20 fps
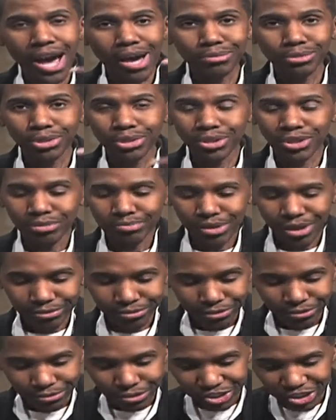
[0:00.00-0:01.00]
I'm talking about
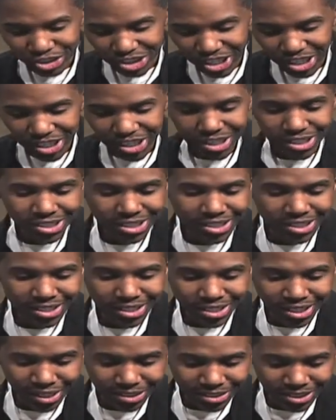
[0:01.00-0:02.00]
from Virginia to,
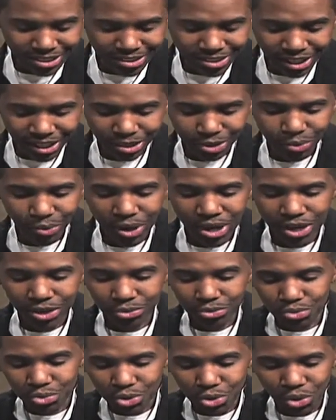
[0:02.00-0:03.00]
De to Delaware,
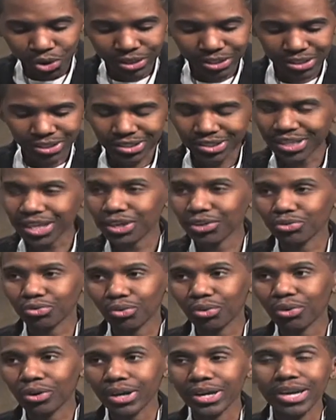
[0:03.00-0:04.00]
New York to St.
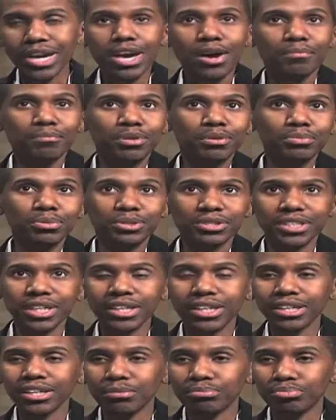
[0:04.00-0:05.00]
Croix. People
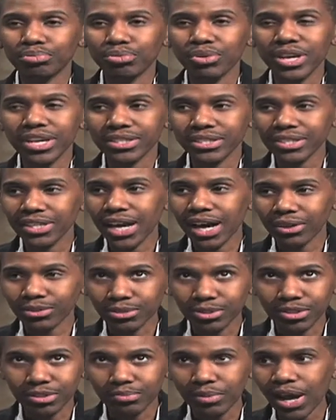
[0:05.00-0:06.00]
sending up prayers to God will
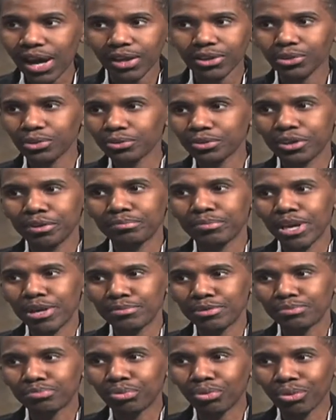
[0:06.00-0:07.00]
smile on their
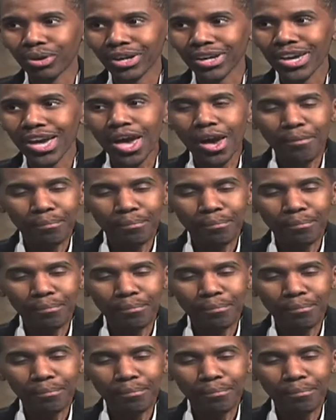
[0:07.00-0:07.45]
baby boy.